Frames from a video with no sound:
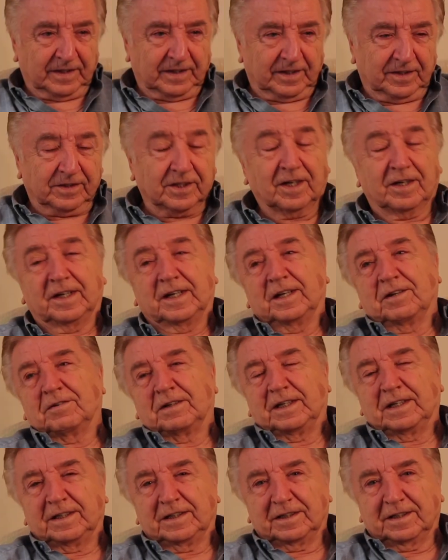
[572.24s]
So
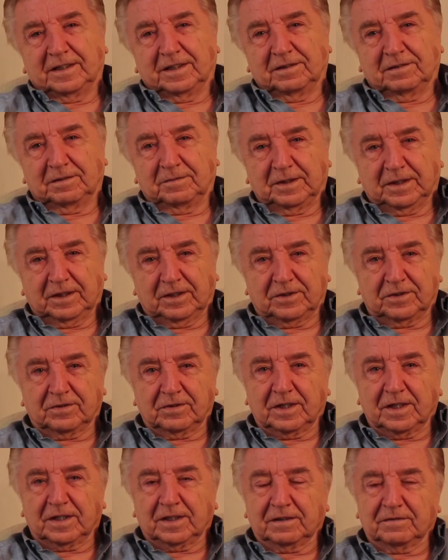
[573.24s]
anyway, I don't make a
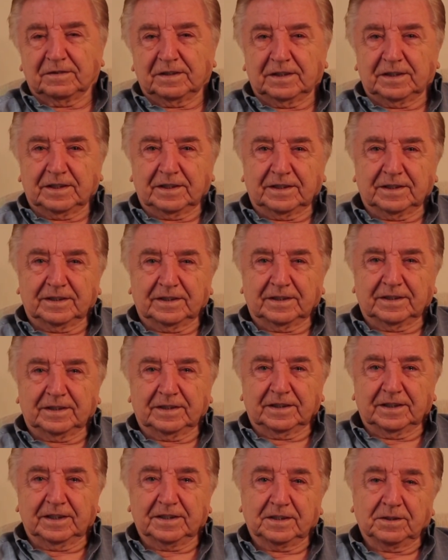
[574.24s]
joke out of it.
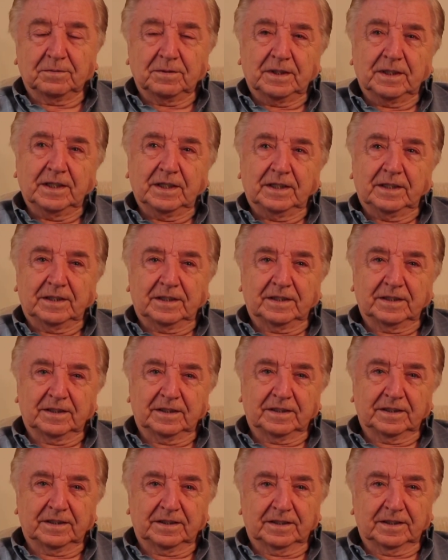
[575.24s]
That's about it.
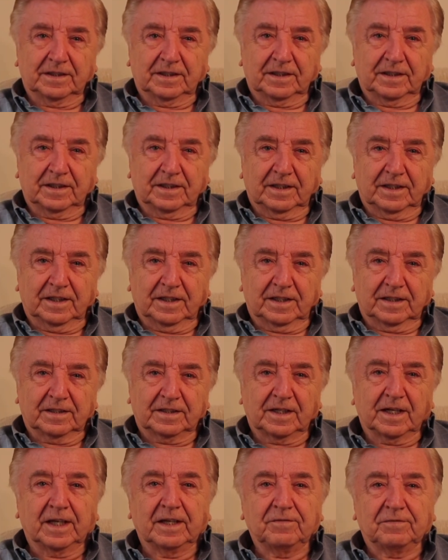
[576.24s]

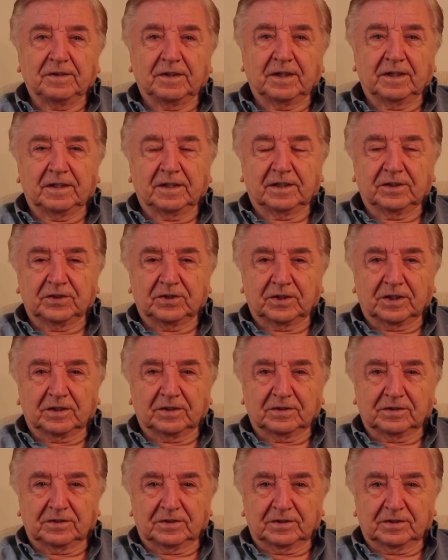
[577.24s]
It's life in a nutshell.